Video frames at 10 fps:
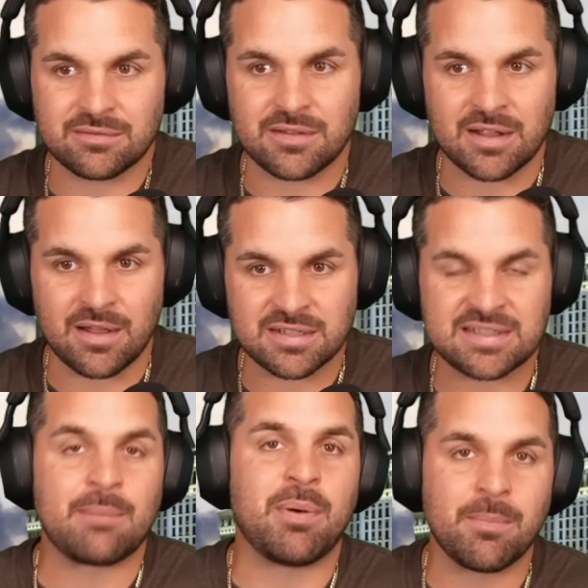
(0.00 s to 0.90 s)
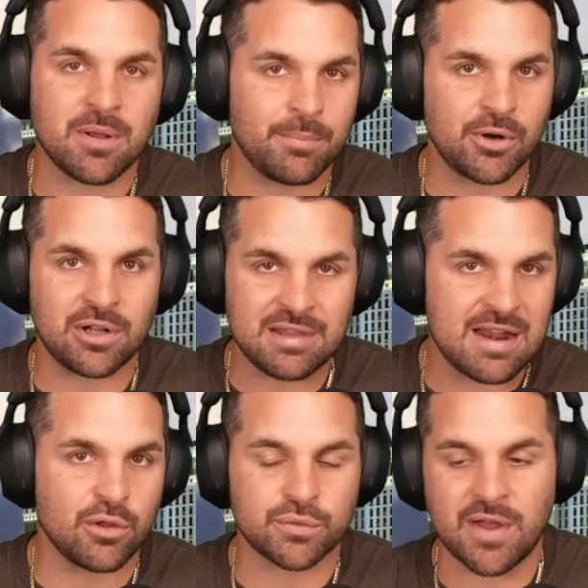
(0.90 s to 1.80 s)
a step up compared to a lot
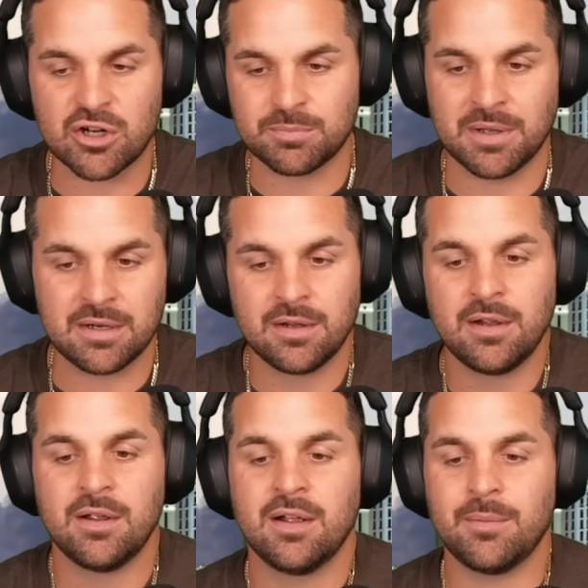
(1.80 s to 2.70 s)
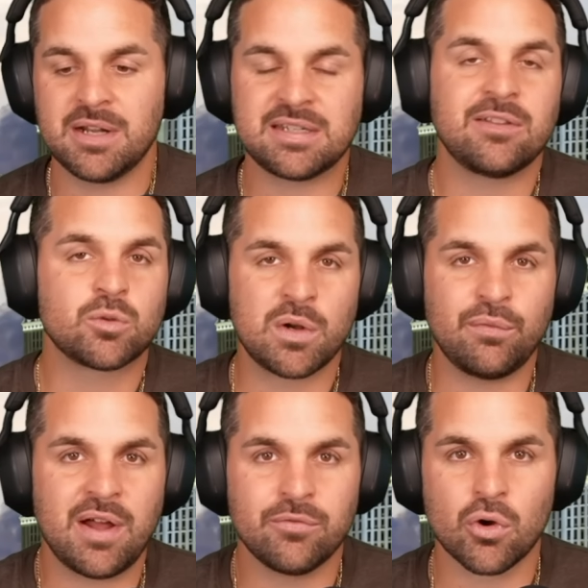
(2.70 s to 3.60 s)
of those fighters, but I'm going to say the
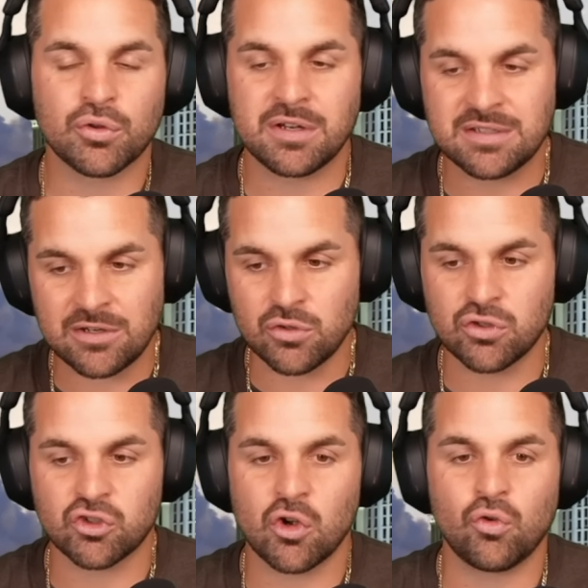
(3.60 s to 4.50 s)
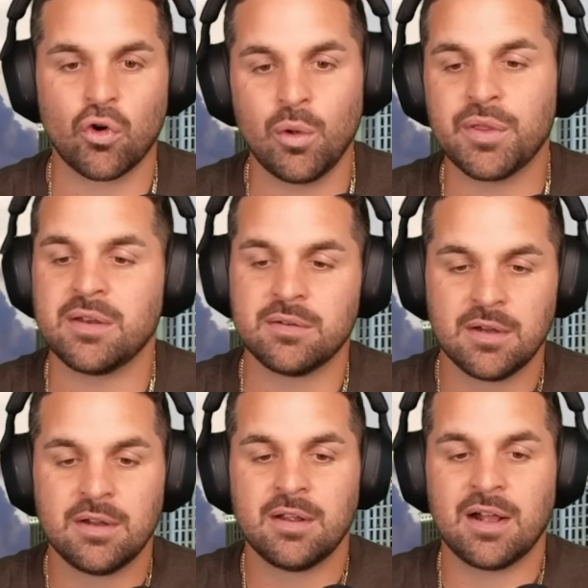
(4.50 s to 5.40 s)
25-year-old continues to show growth, and
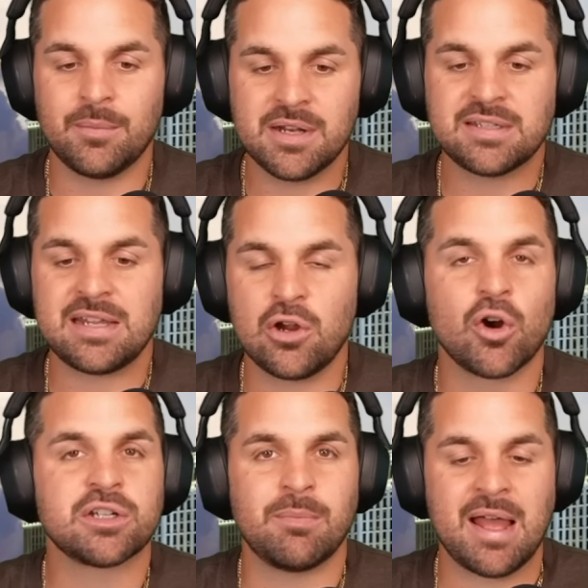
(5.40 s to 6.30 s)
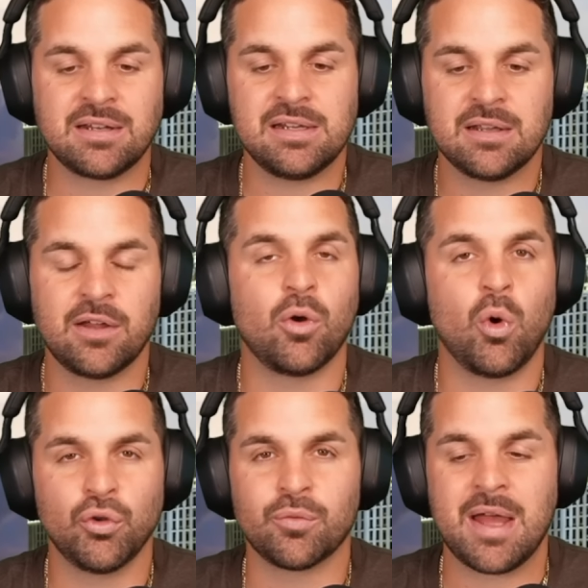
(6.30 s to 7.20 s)
I'm going to say he hurts Magny, an
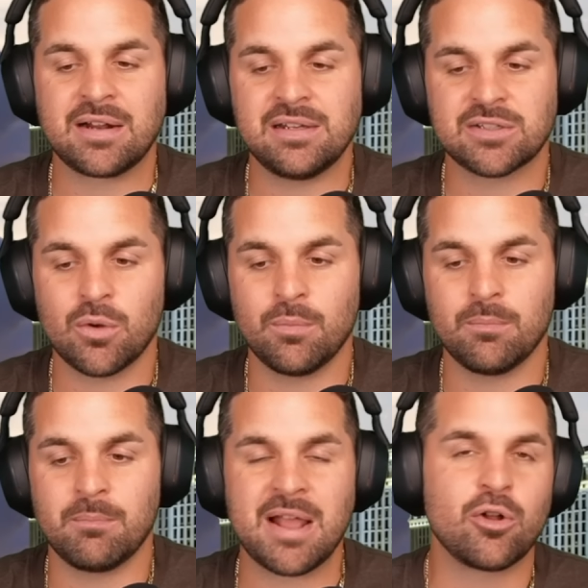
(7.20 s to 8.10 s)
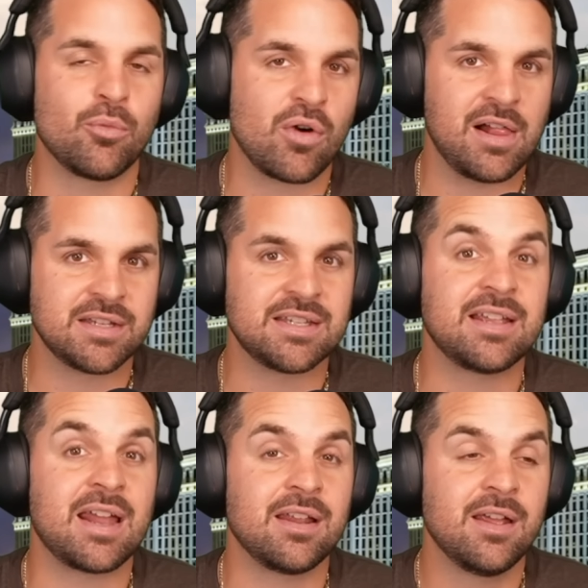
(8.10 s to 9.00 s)
older Magny. So Michael Morales to get